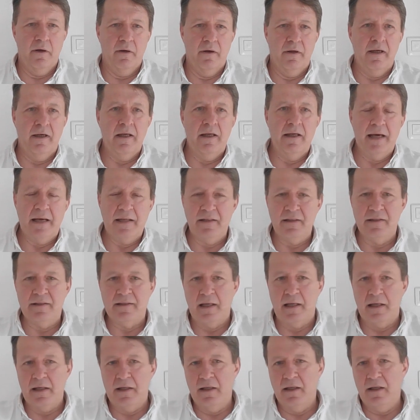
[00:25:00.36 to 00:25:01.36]
Iliad
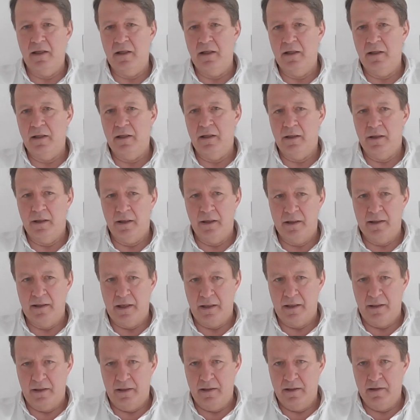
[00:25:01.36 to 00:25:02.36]
Italy in
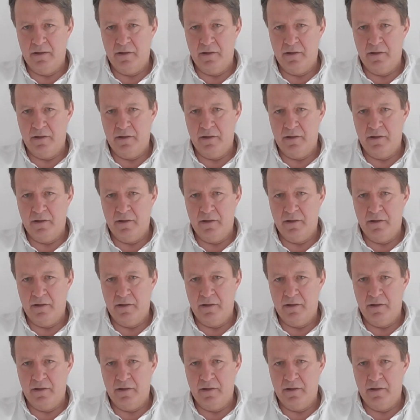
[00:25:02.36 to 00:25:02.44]
Italy.